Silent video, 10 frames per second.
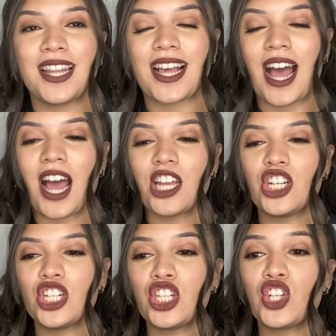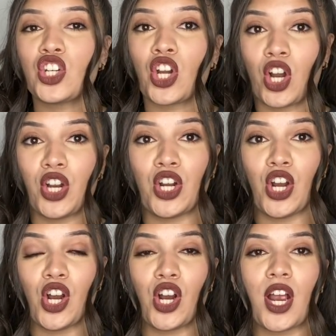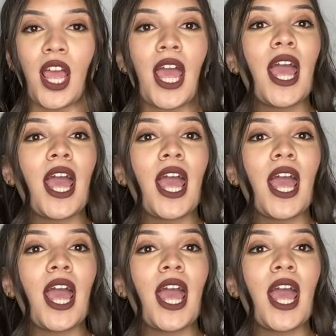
like I just turn her